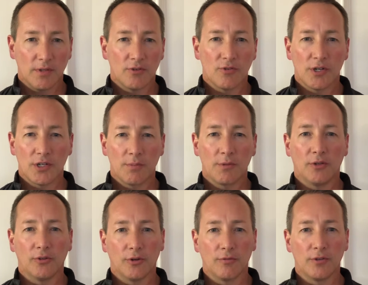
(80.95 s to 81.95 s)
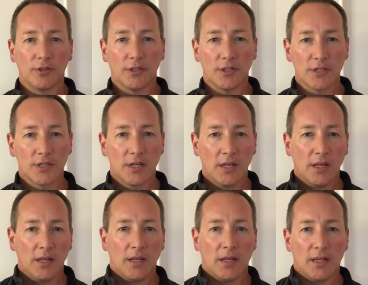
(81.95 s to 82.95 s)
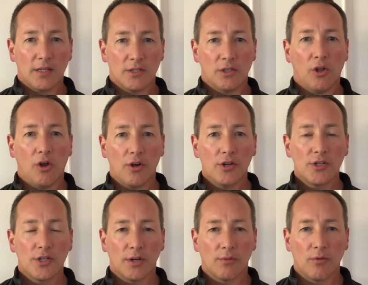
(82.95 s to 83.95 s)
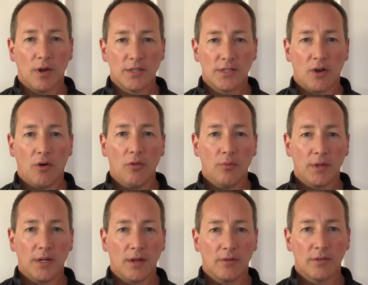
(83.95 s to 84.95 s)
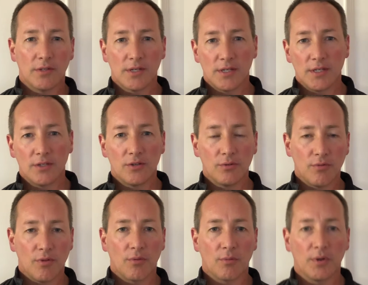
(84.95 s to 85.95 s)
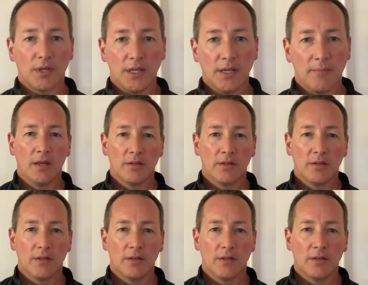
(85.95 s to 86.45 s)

The trigeminal nerve nucleus is large. It runs all the way down to C23.